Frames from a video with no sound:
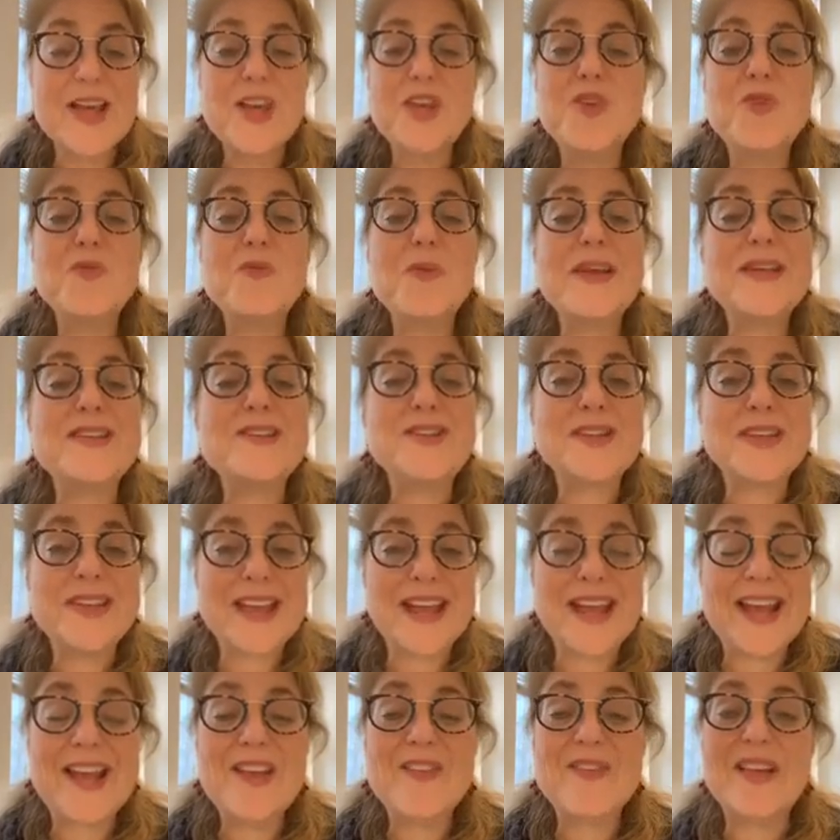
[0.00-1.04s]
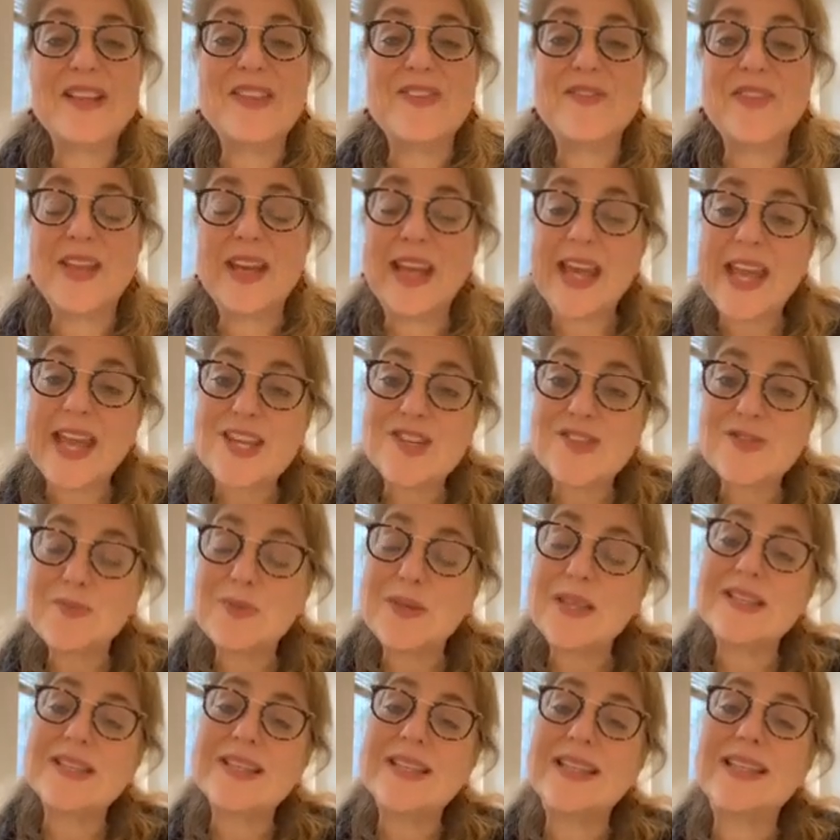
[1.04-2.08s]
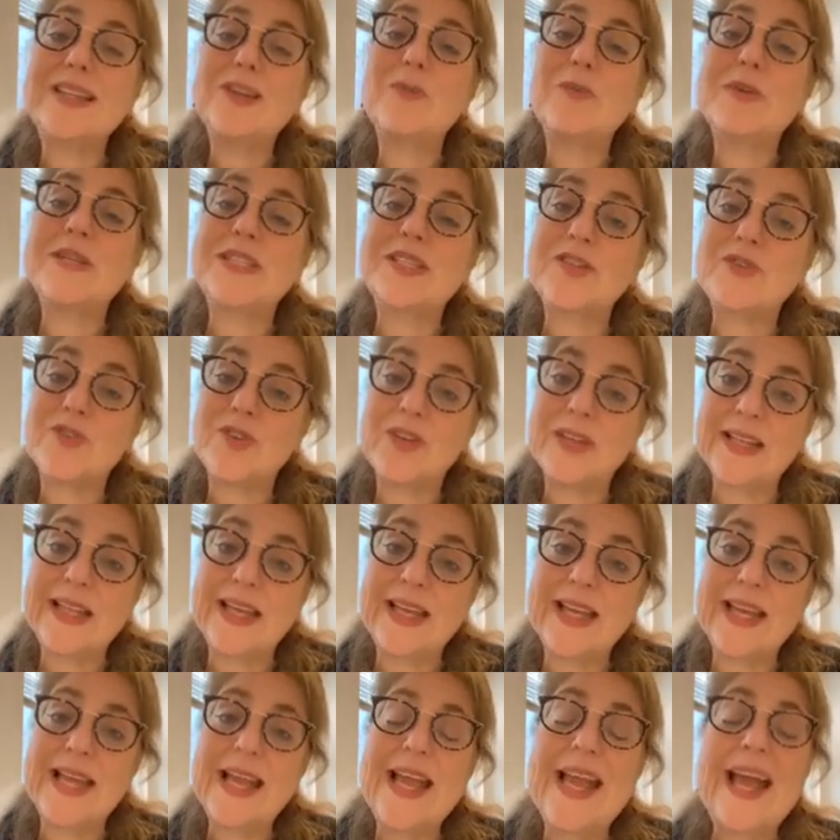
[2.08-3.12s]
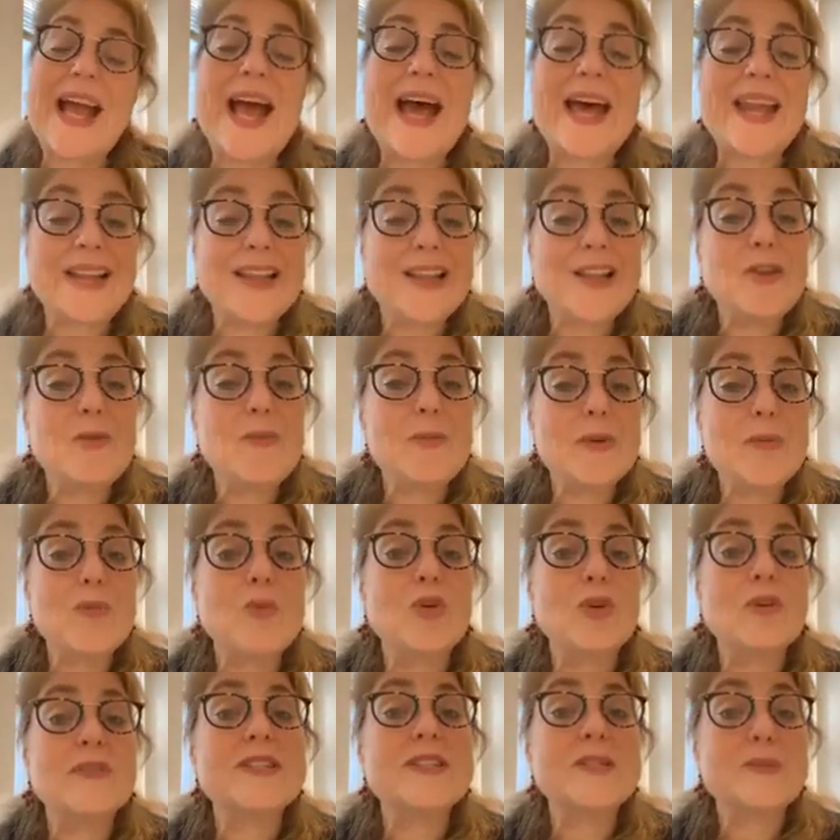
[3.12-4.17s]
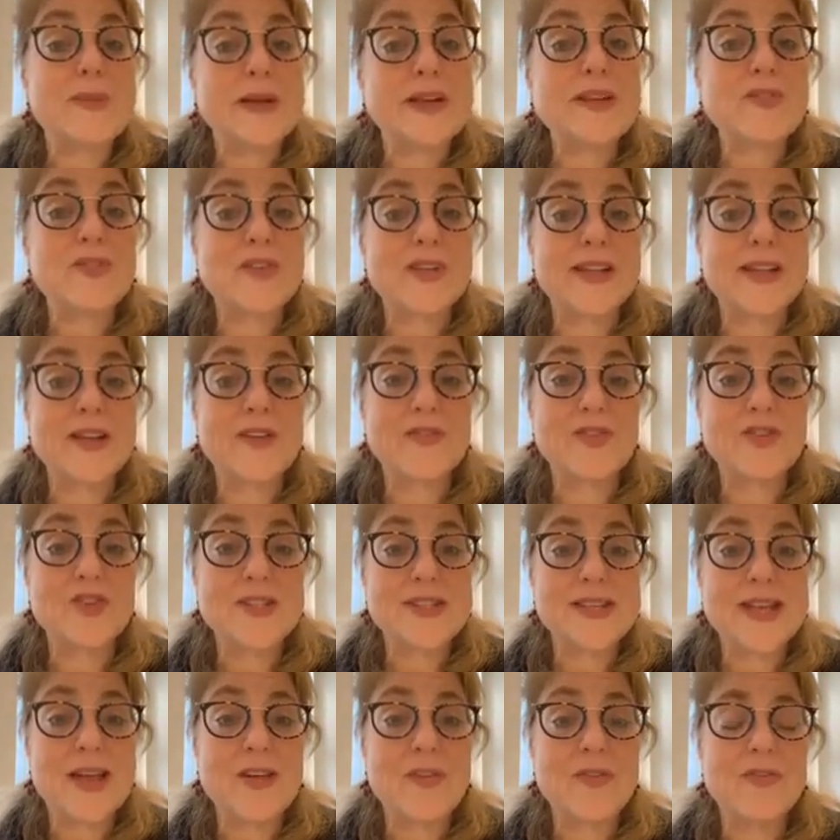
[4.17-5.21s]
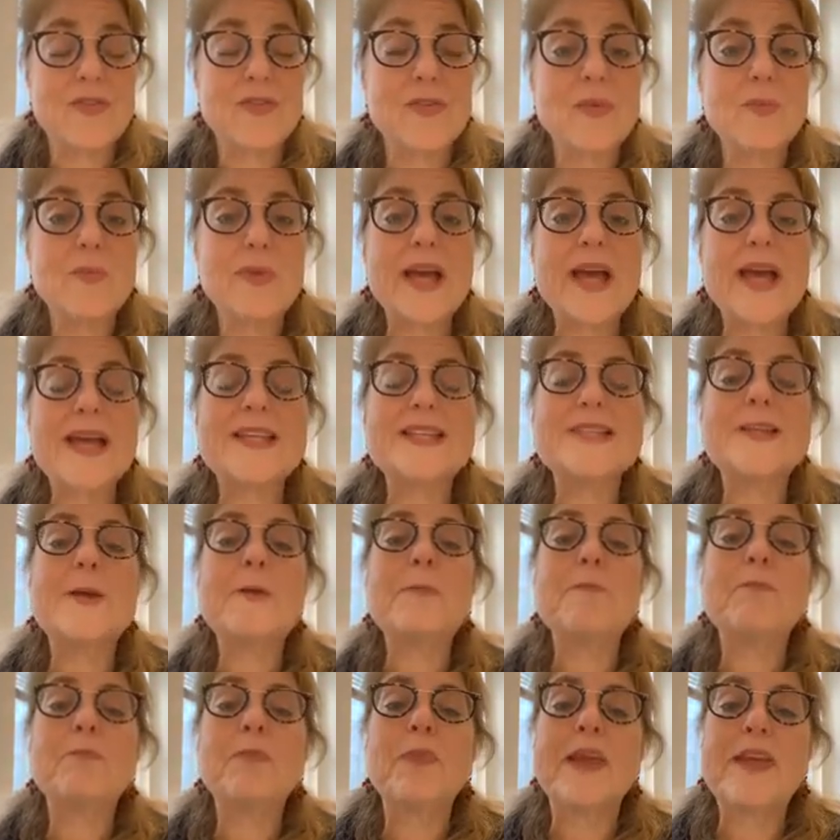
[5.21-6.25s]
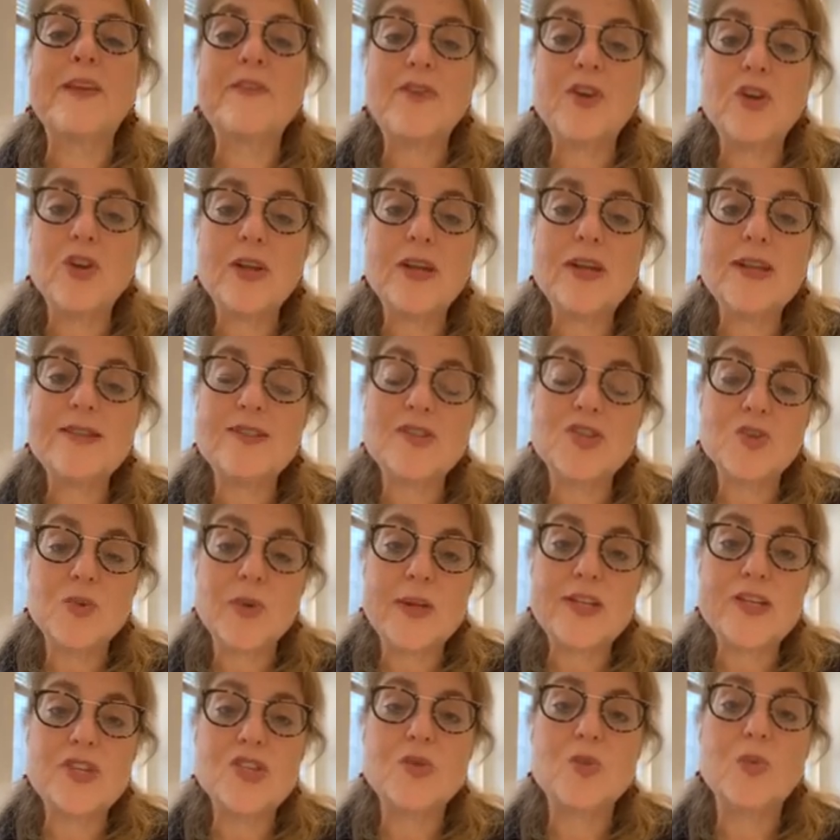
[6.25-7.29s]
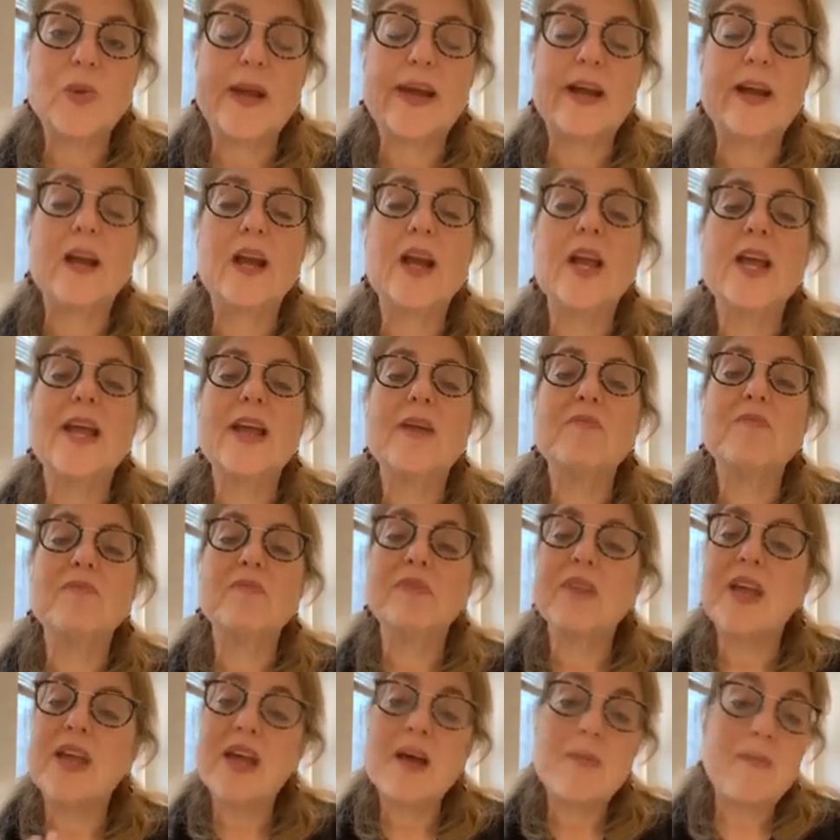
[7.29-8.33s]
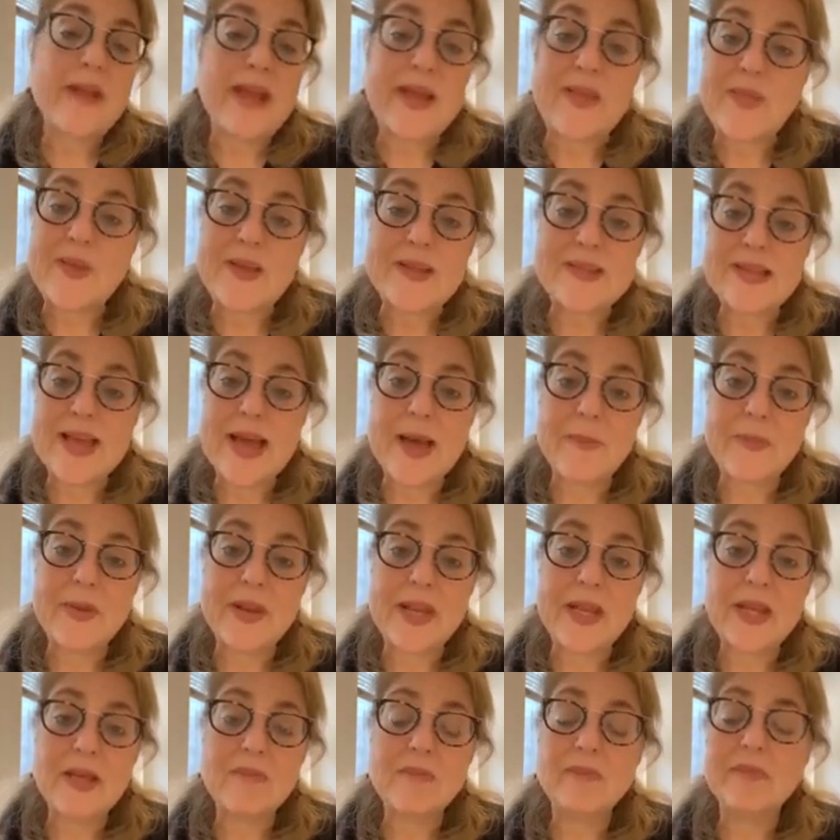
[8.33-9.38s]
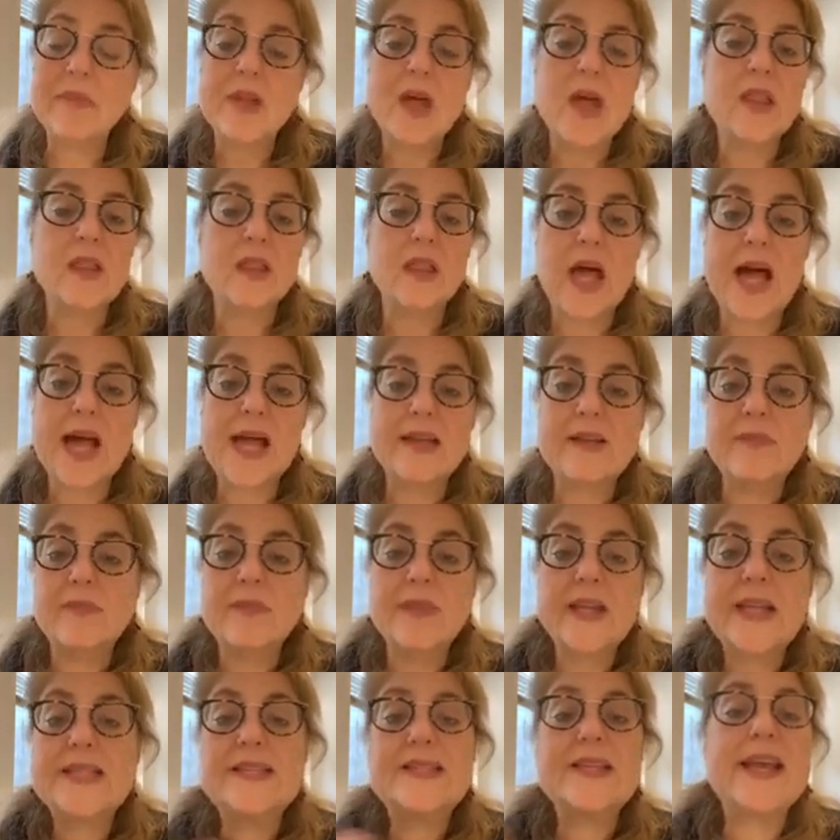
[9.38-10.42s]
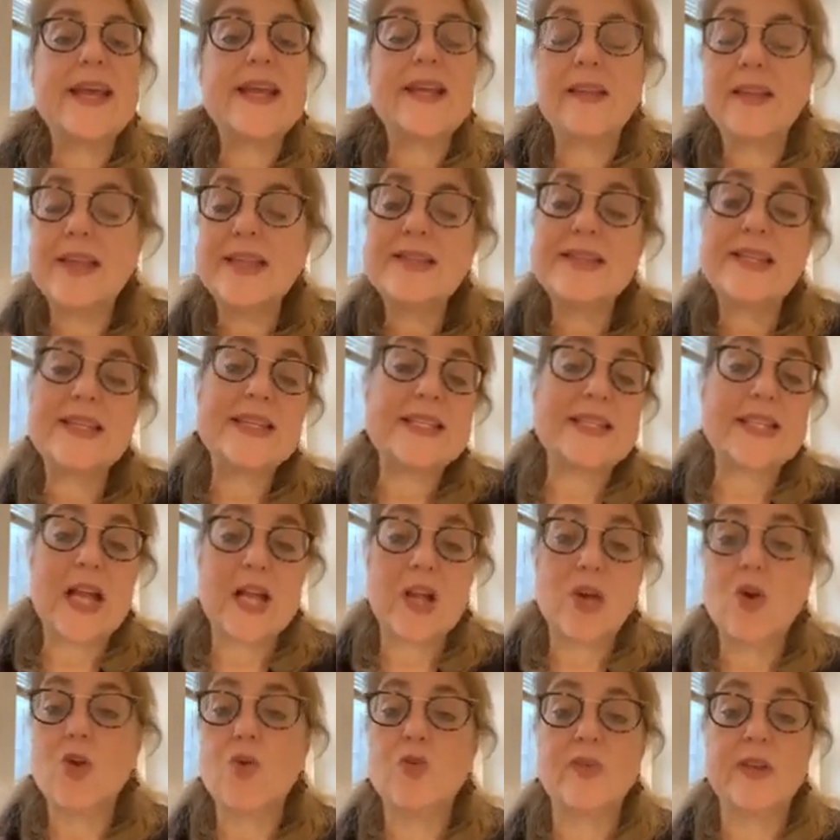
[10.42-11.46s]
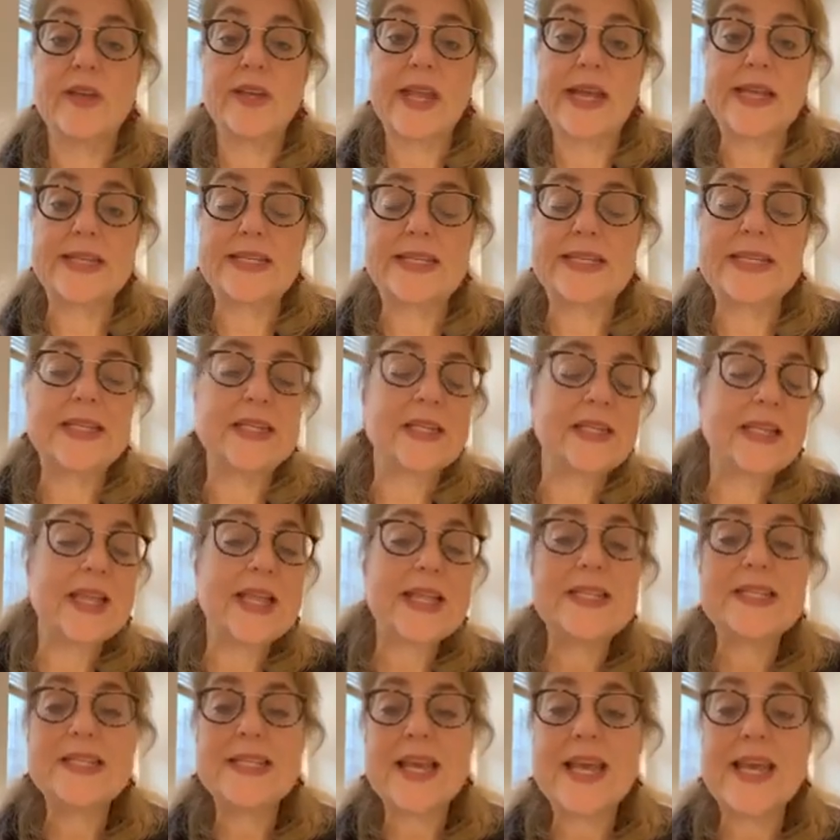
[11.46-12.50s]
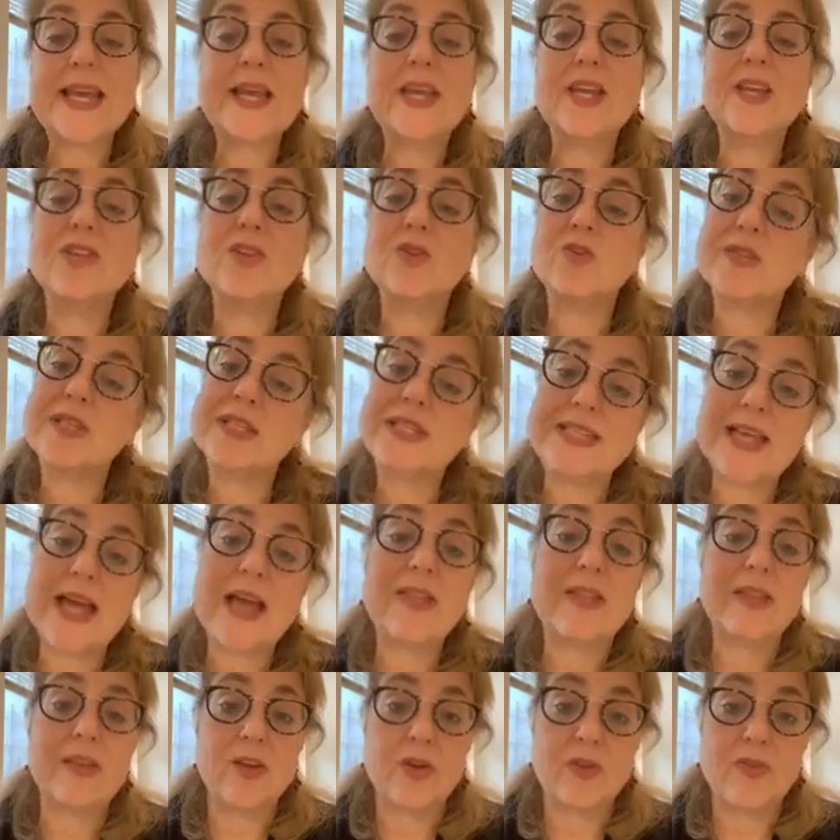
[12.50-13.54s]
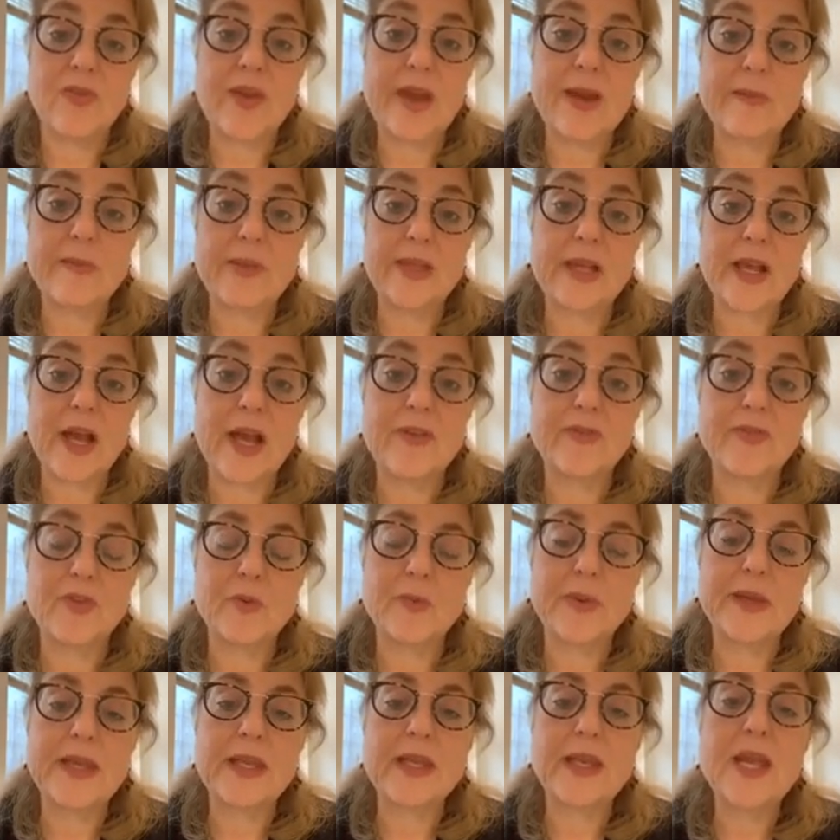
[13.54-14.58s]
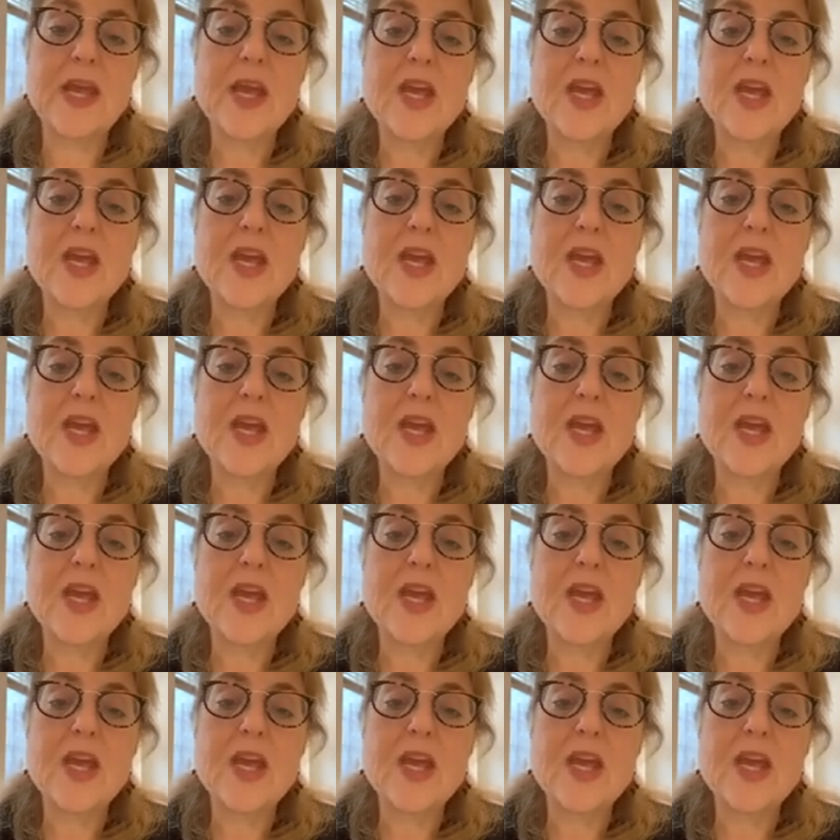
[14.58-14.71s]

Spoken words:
you may start thinking about the medication piece a little bit differently and a little bit more respectfully of yourself. Because if you're in a situation where a bad thing's happening, a lot, let's say it's not COVID-19. Let's say there's a death in your family, God forbid.